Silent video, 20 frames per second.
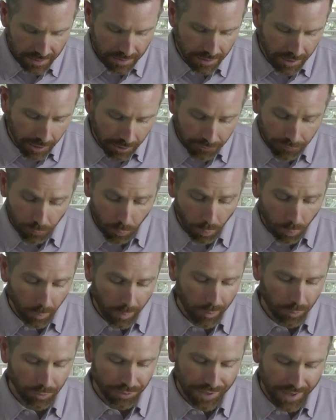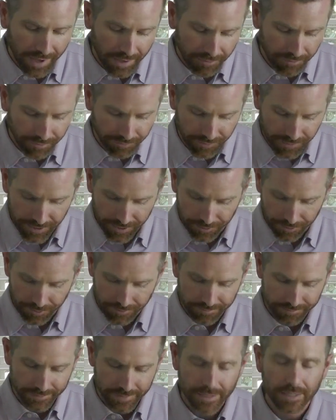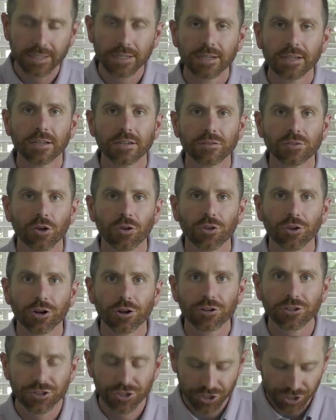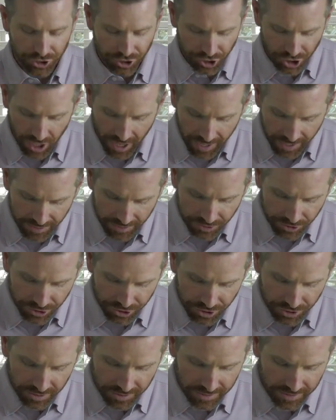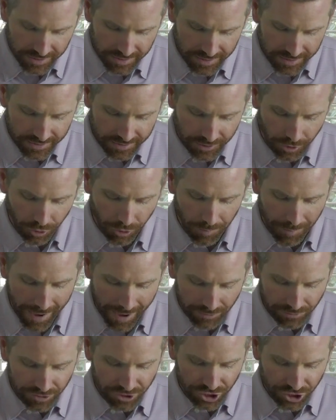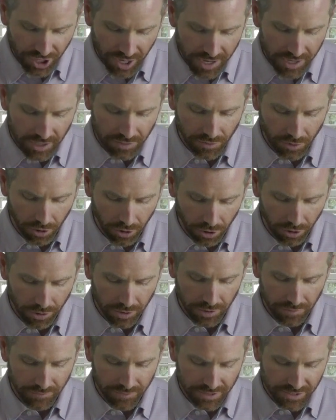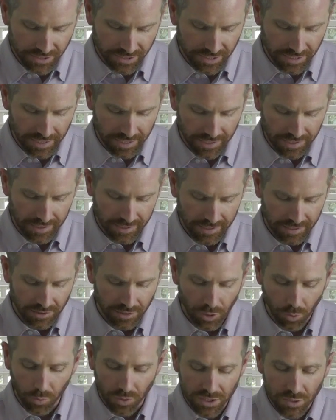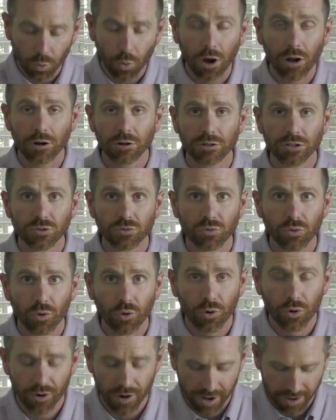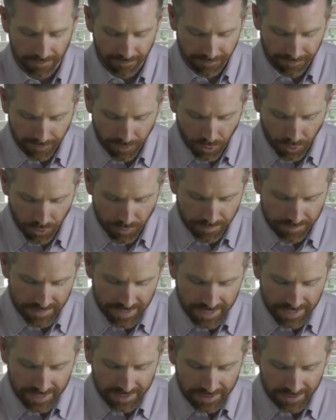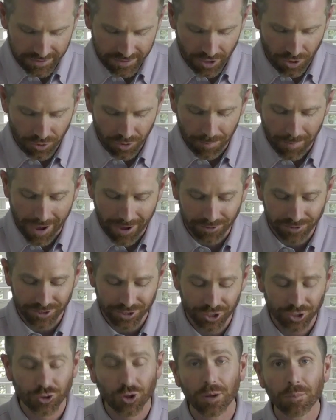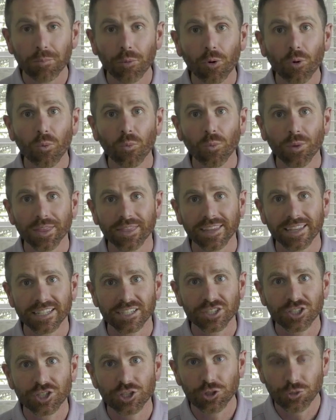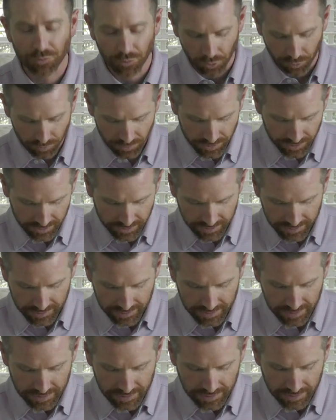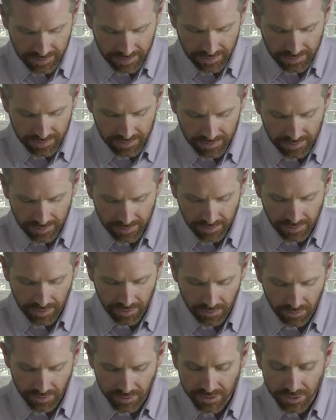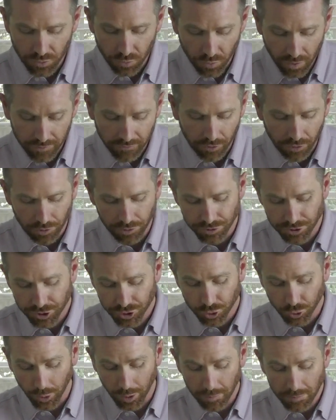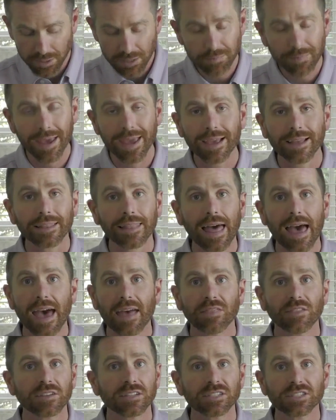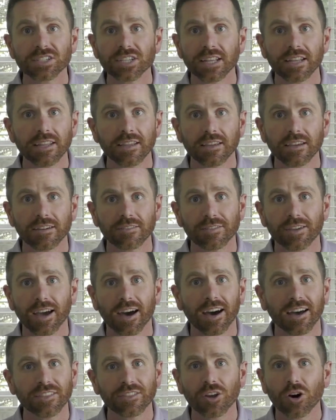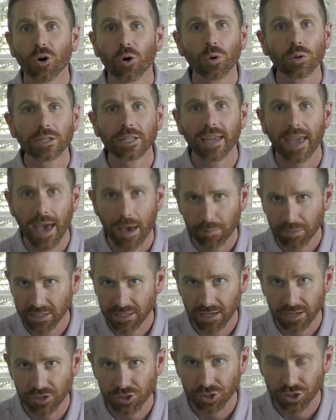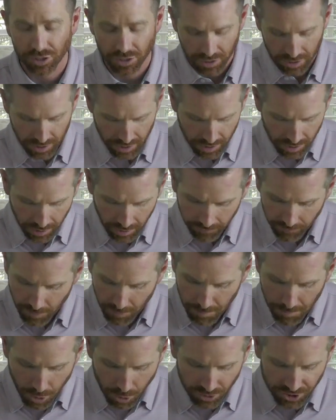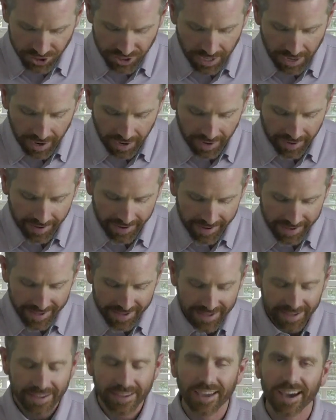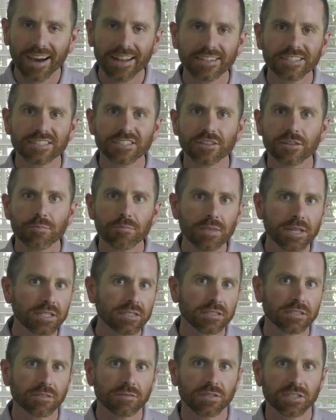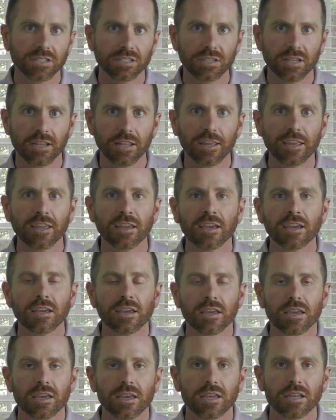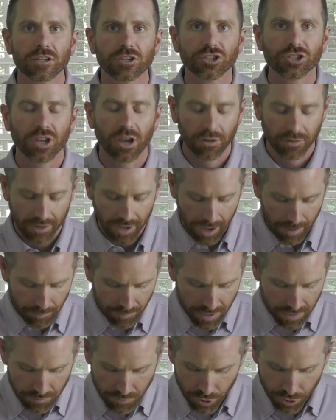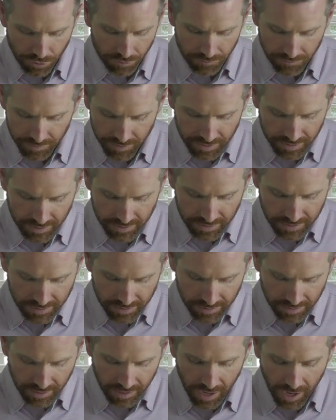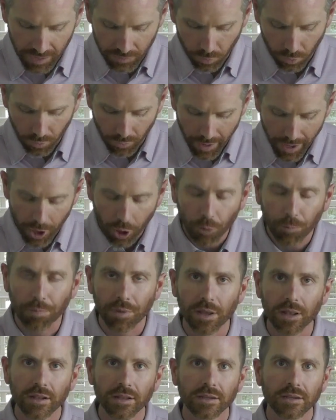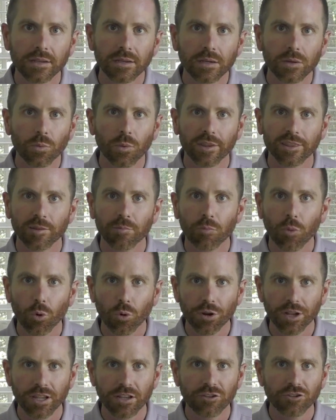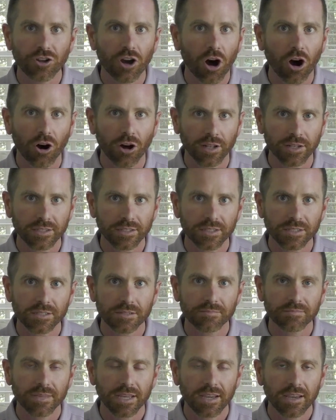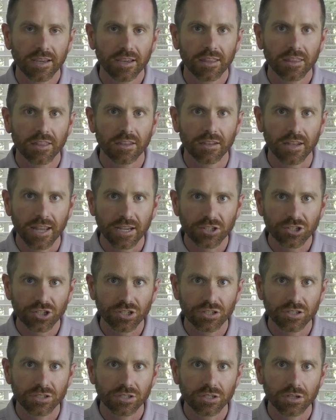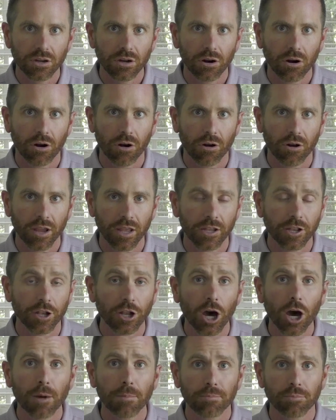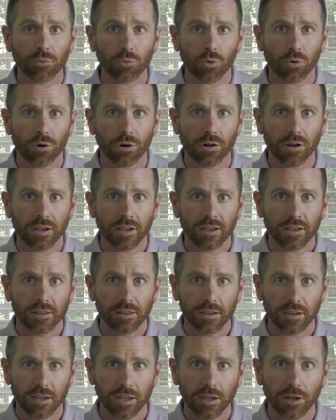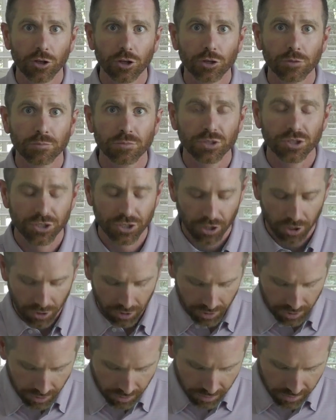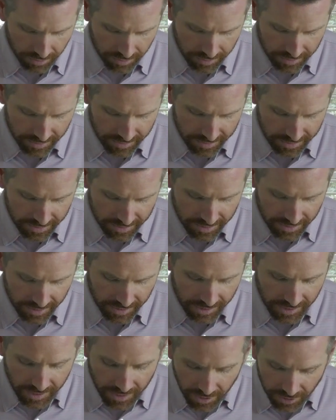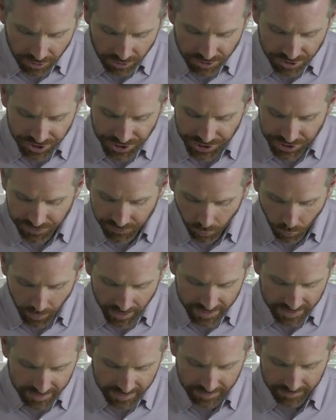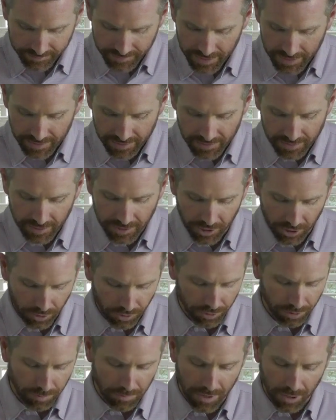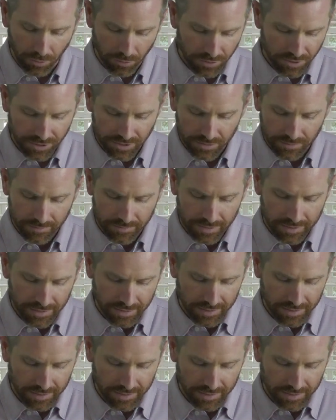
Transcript: Therefore we will not fear, though the earth should change, though the mountains shake in the heart of the sea, though its waters roar and foam, though the mountains tremble with its tumult. There is a river whose streams make glad the city of God, the holy habitation of the Most High. God is in the midst of the city. It shall not be moved. God will help it when the morning dawns. The nations are in an uproar. The kingdoms totter. He utters his voice. The earth melts.